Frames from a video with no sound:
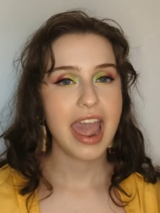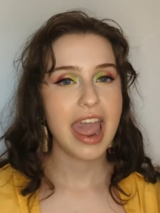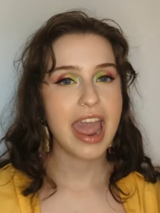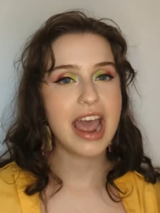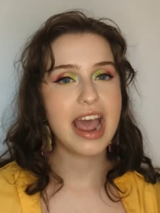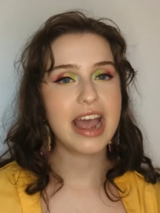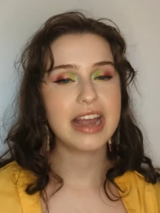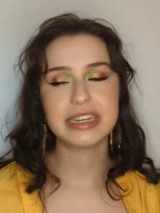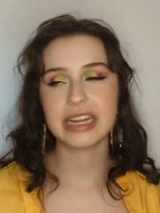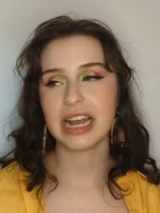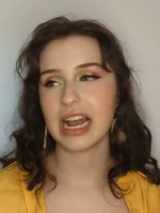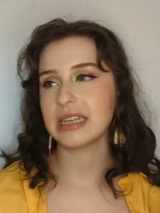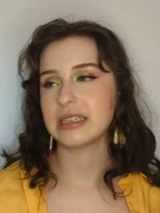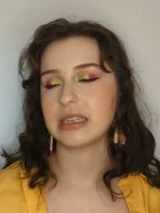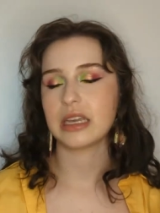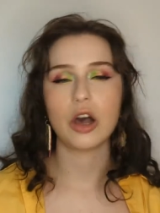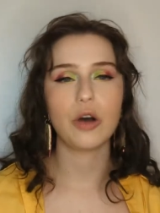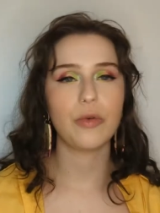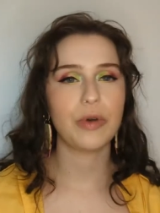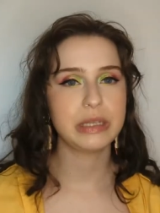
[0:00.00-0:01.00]
And
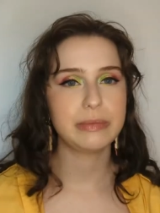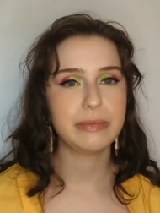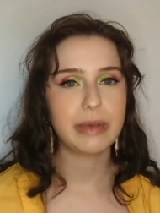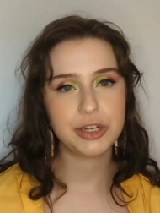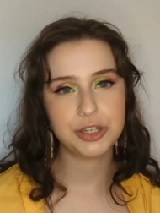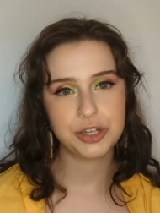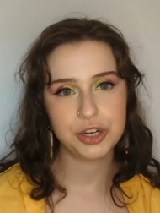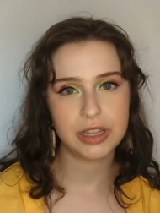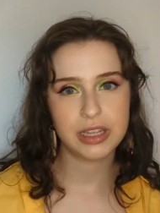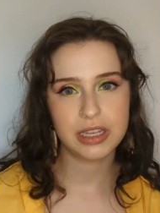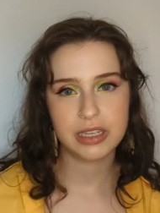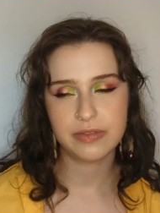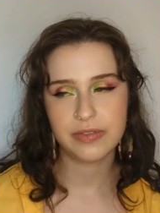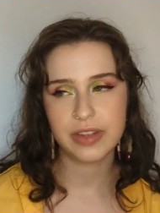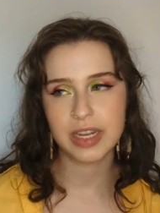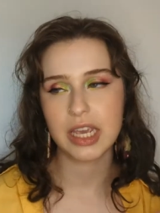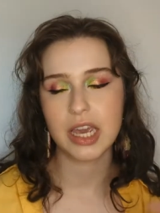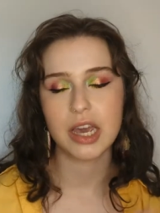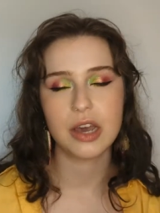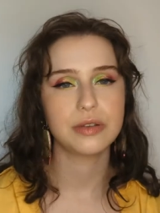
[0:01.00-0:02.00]
as I always mention in these
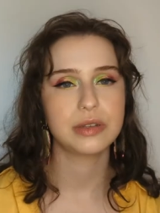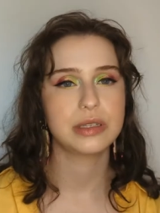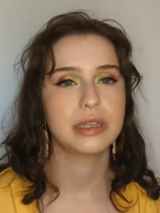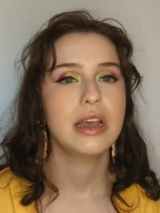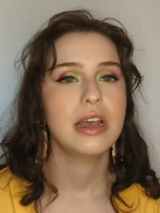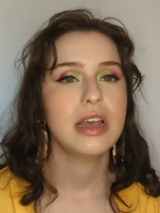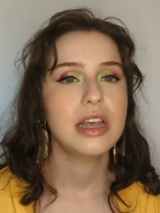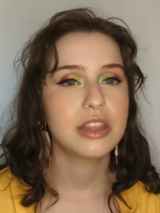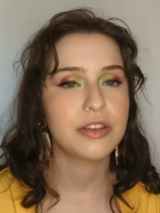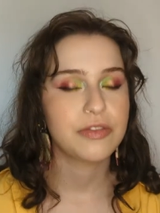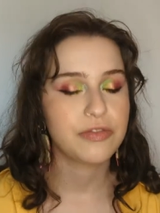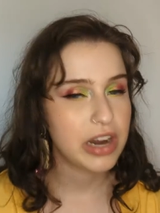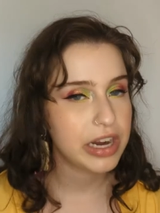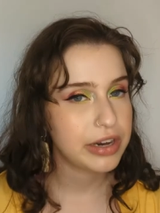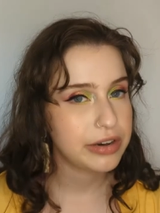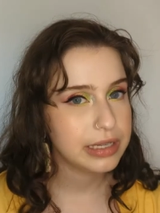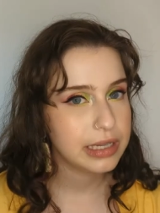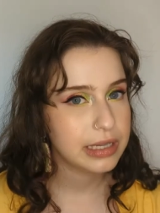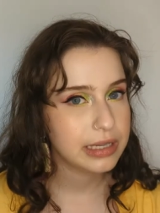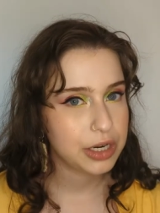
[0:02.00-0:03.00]
videos, the
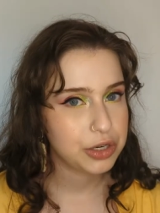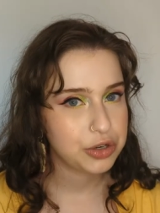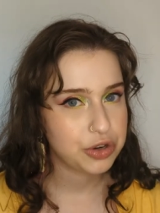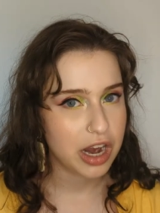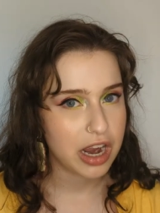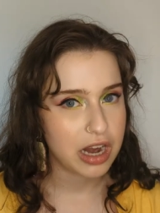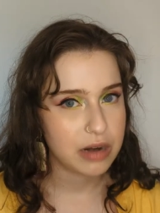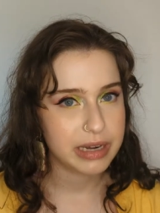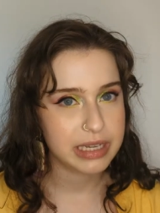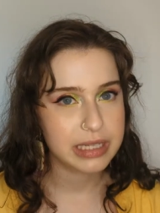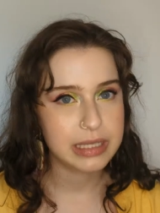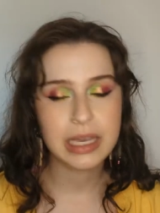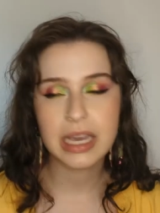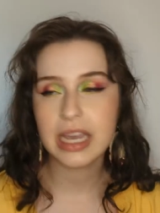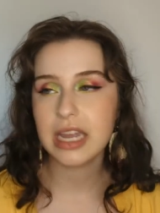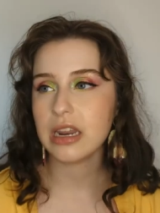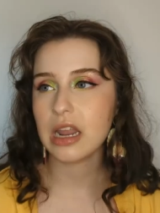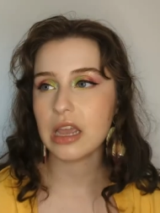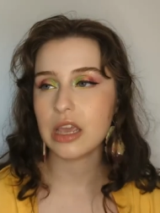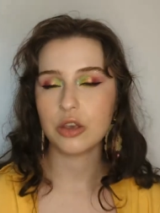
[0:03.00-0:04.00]
fragrances I try on my
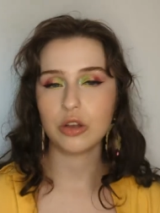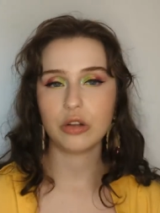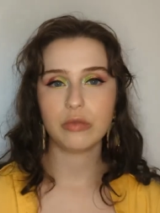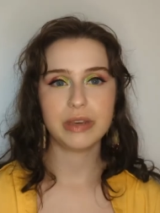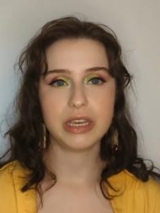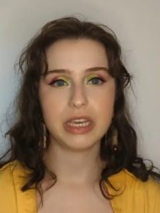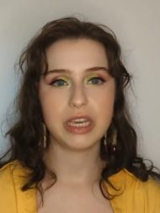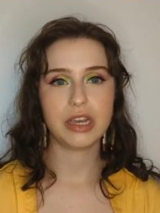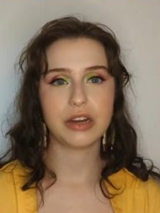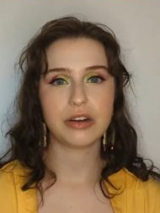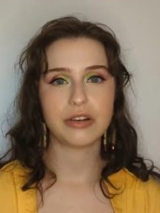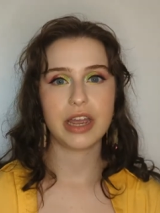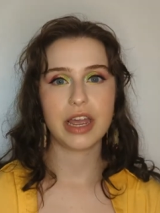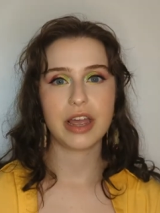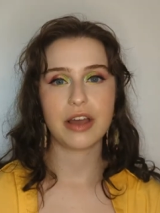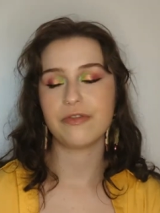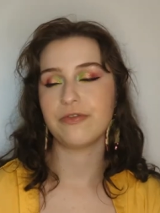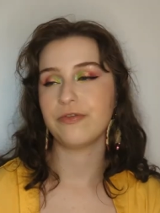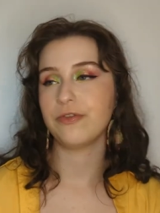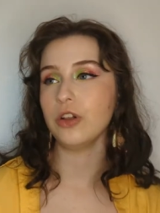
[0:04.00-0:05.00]
skin, you'll be
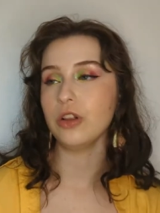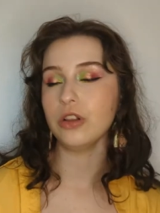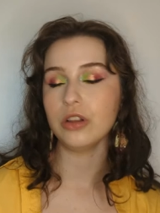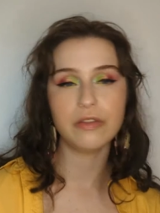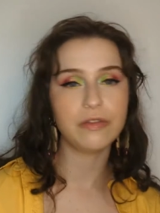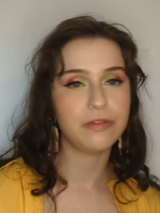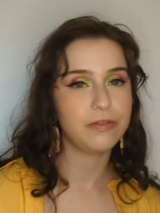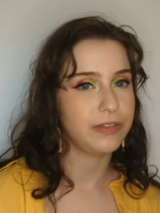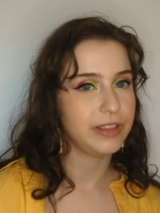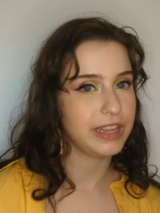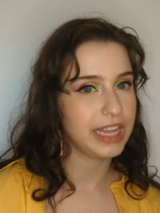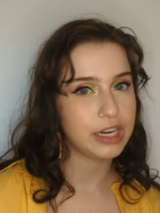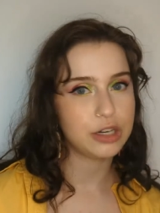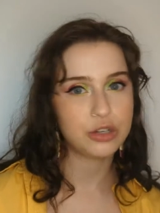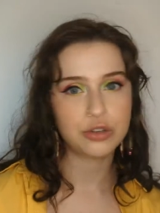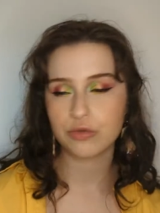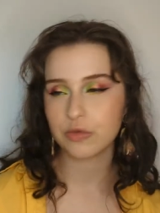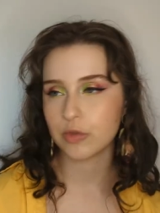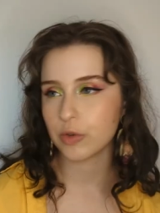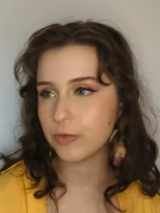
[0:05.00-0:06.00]
hearing
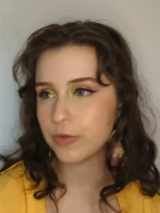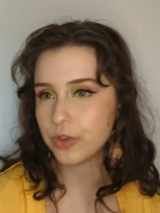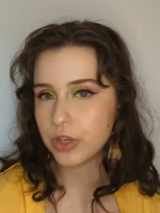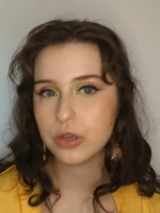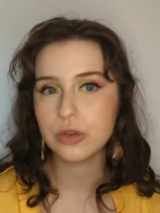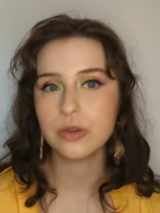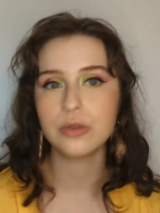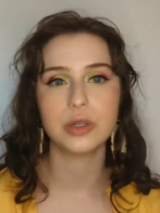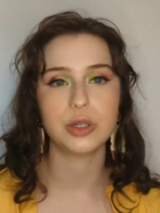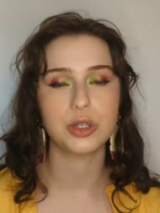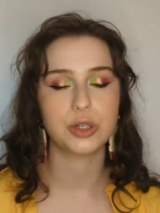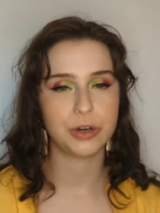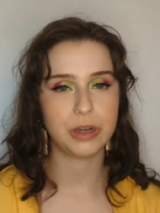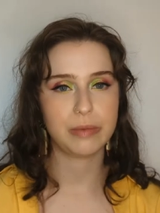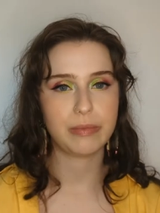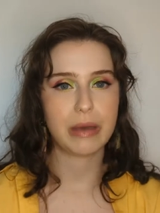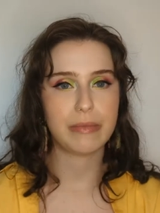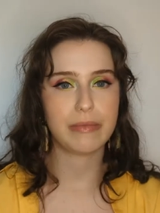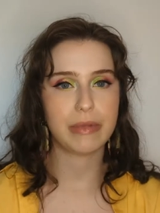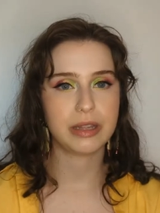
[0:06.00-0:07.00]
full-fledged reviews
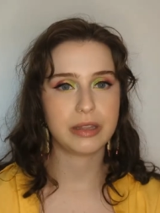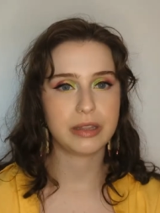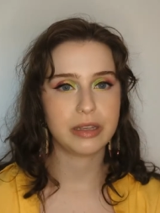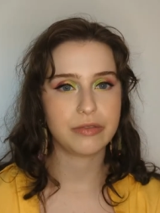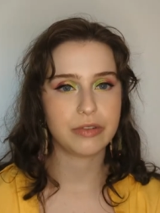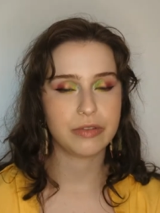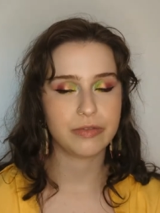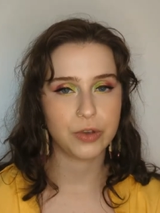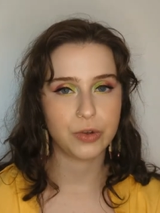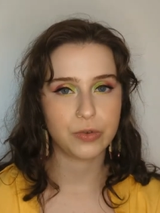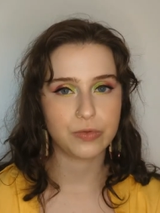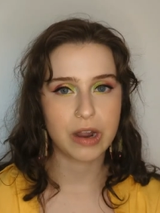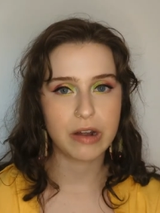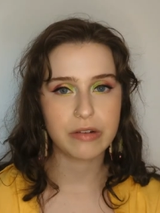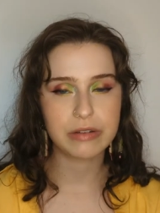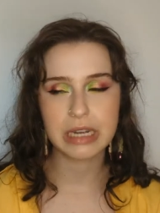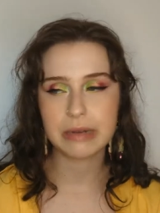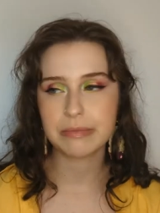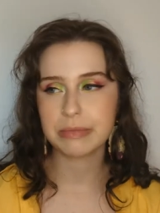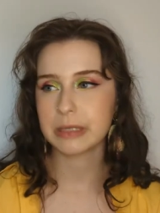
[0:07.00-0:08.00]
during my monthly review
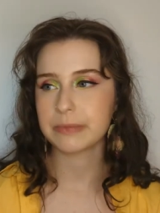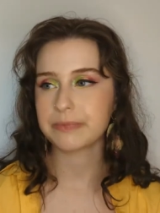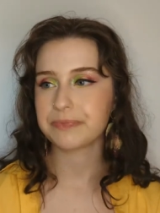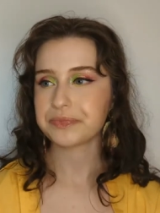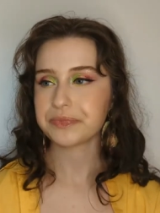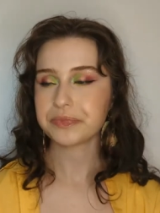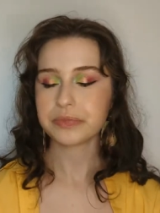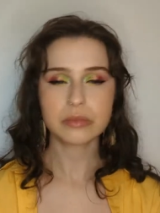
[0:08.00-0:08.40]
roundups,